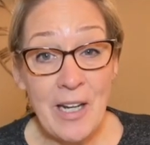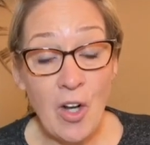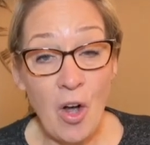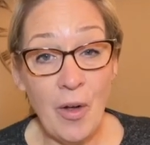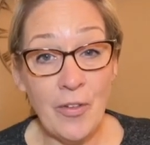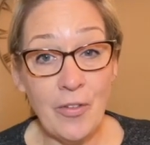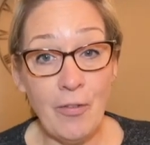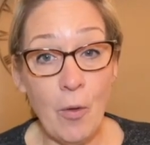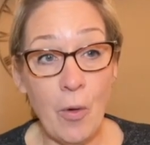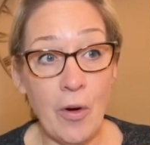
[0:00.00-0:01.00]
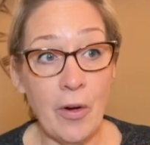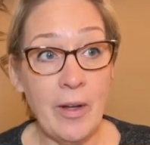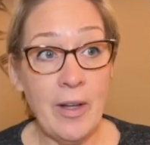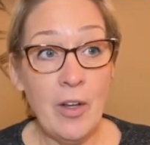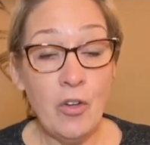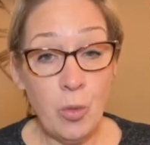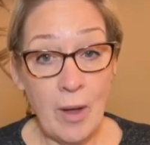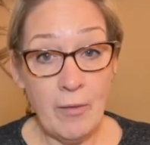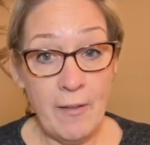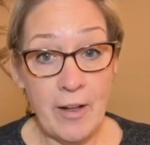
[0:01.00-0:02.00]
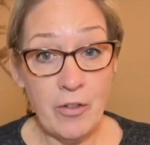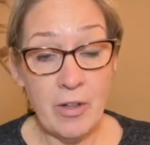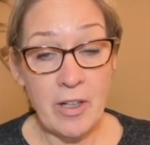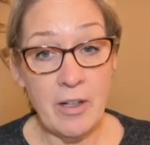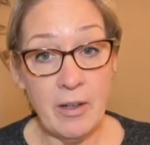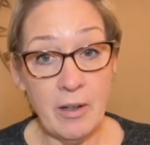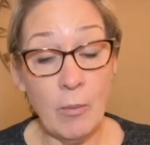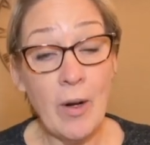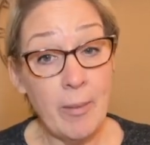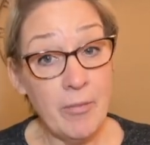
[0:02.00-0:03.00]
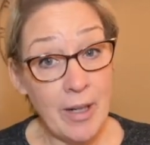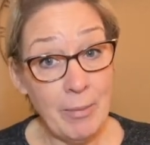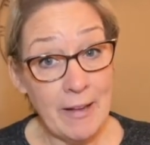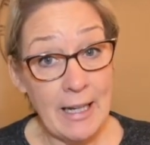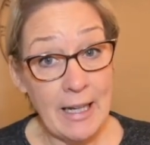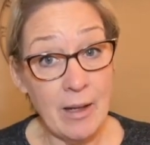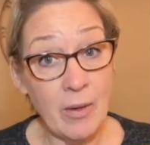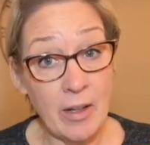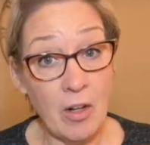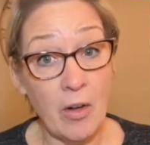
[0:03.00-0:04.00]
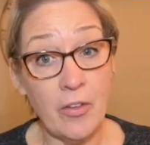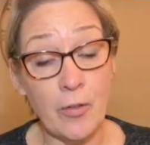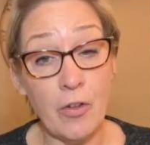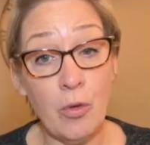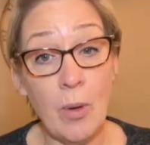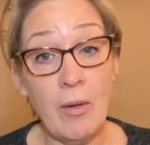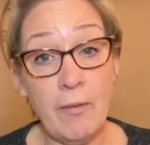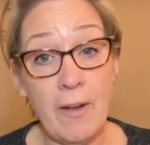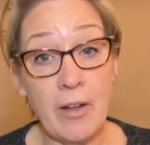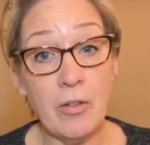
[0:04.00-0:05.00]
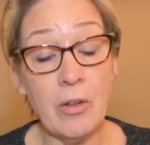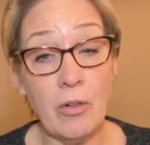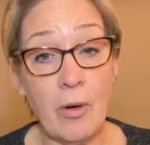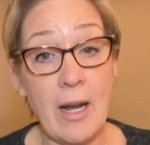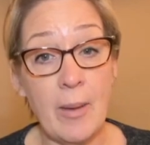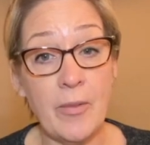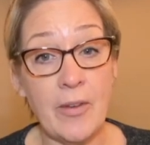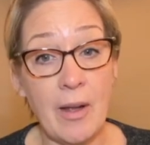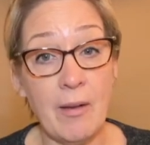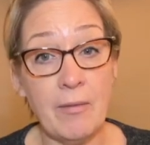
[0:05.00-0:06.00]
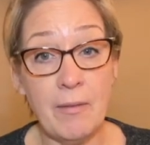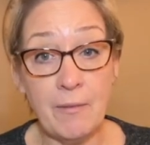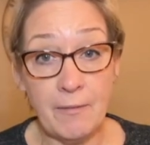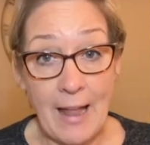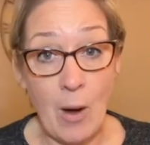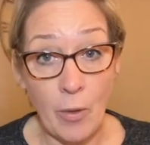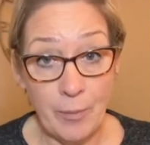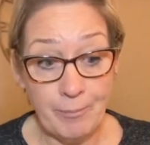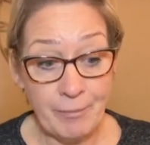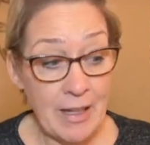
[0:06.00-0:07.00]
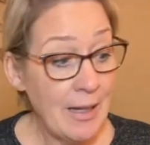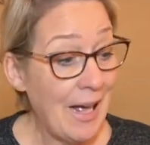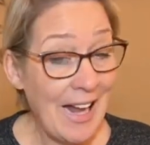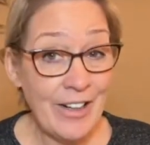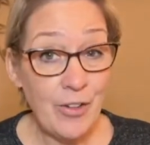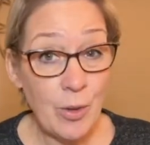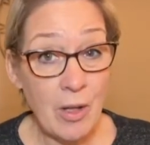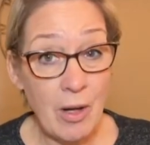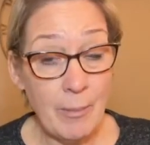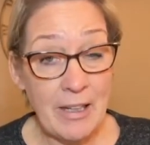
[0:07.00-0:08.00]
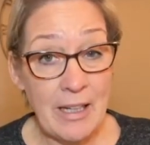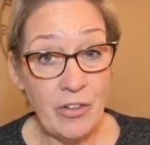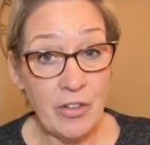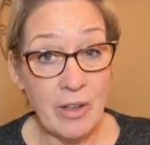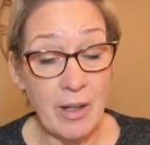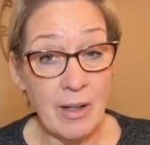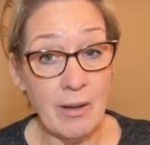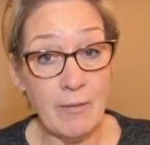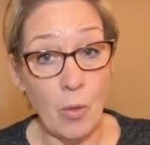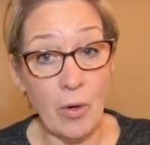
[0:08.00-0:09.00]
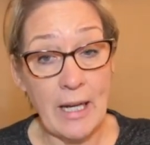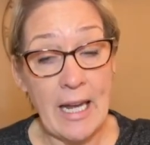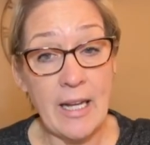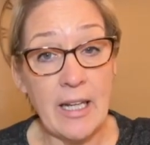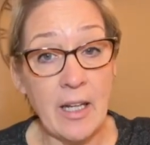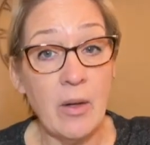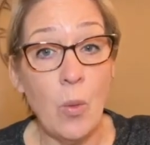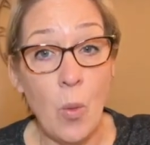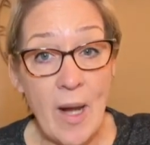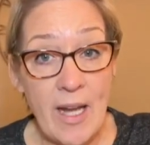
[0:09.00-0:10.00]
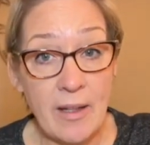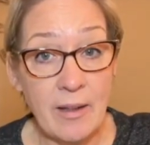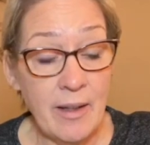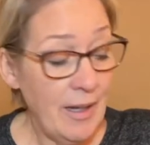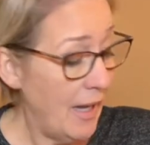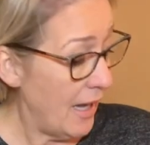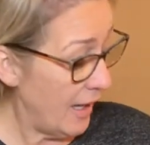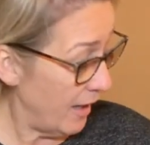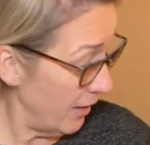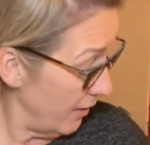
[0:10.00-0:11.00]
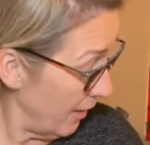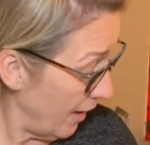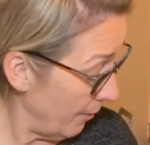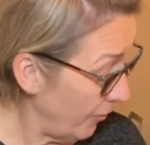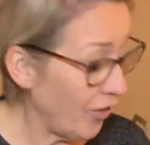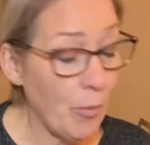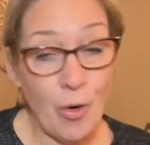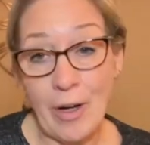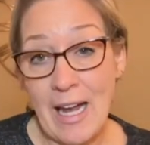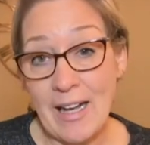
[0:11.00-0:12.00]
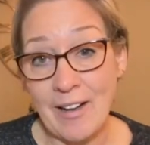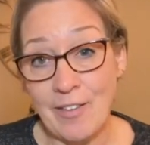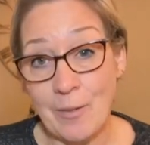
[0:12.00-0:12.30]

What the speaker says: calls for 1,200, when I'm doubling it, it calls for 1,200 grams of flour. I'm going to do a combination of organic white and some organic